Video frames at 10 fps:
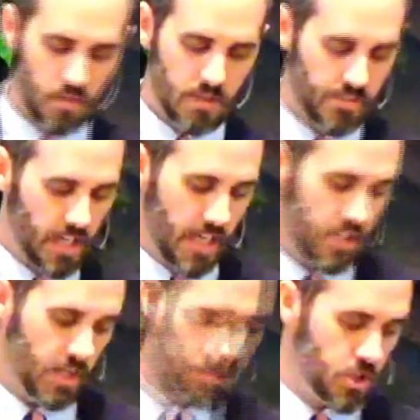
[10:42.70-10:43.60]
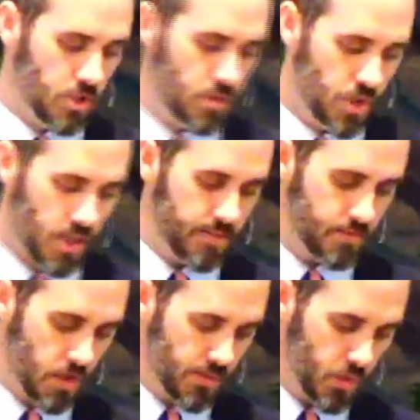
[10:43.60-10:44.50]
Zephaniah chapter two, starting in
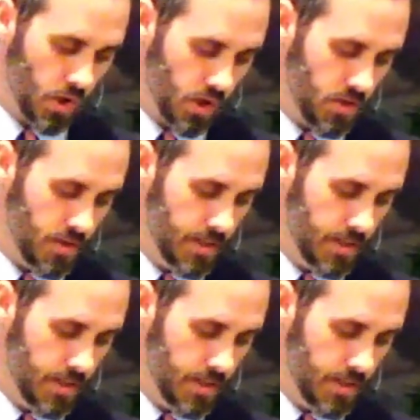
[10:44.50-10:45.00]
verse four.